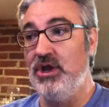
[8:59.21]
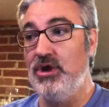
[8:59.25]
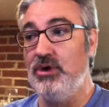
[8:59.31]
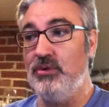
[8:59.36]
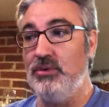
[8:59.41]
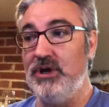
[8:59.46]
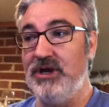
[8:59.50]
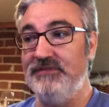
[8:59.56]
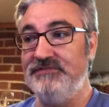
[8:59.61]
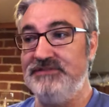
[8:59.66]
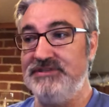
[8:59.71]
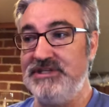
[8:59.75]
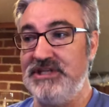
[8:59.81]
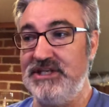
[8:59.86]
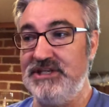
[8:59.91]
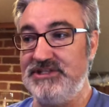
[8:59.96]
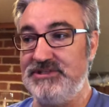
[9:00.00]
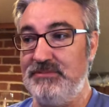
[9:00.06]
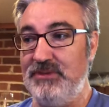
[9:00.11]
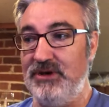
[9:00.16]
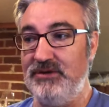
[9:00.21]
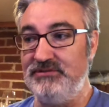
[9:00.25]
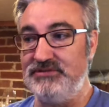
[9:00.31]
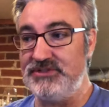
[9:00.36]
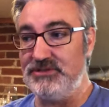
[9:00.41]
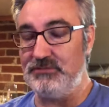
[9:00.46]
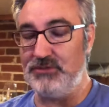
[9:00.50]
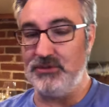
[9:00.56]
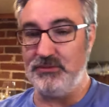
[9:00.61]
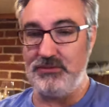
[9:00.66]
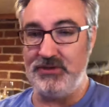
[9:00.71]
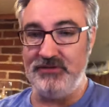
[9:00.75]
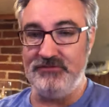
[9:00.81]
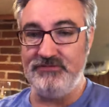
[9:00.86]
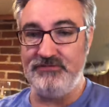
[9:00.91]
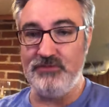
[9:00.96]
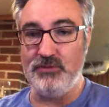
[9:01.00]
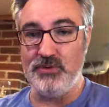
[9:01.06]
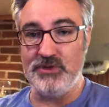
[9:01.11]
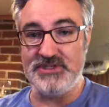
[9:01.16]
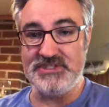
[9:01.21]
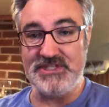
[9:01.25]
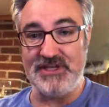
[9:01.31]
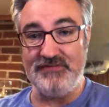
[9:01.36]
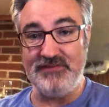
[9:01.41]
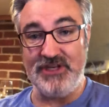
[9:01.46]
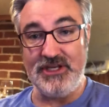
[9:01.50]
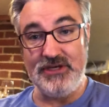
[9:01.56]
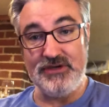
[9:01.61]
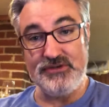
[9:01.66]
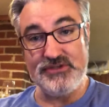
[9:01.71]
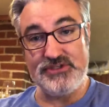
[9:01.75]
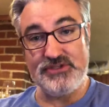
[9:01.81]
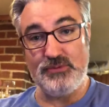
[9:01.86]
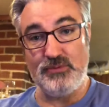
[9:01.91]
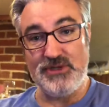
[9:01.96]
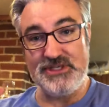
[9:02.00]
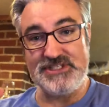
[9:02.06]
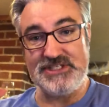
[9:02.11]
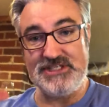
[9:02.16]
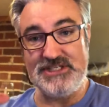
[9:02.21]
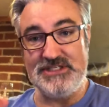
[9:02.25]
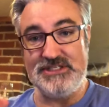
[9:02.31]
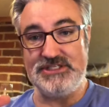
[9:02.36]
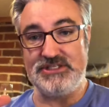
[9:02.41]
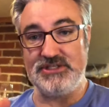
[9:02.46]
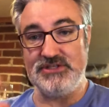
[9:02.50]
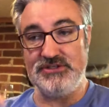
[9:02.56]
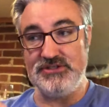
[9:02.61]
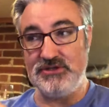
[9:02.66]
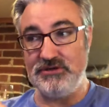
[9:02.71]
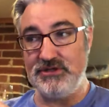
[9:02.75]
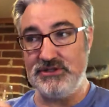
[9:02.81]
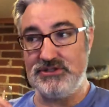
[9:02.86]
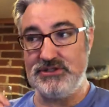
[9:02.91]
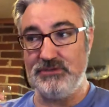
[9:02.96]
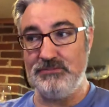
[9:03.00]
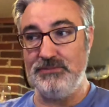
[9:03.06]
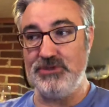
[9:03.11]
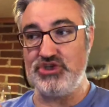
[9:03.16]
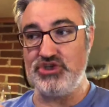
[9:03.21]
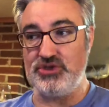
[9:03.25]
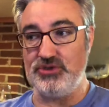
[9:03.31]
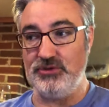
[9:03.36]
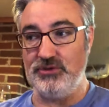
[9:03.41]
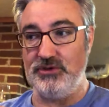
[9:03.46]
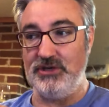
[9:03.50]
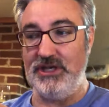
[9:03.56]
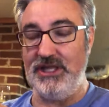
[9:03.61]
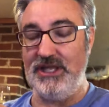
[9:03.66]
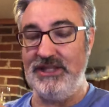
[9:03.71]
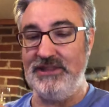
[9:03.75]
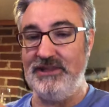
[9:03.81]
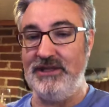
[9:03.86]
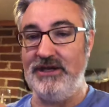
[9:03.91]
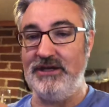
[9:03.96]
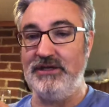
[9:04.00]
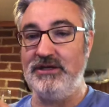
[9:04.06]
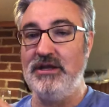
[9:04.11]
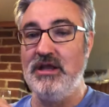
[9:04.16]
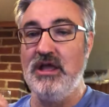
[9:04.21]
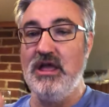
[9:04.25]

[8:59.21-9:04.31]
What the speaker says: we often say it's about somewhere between 4 to 7 years, the whiskies, because there is some maturity in there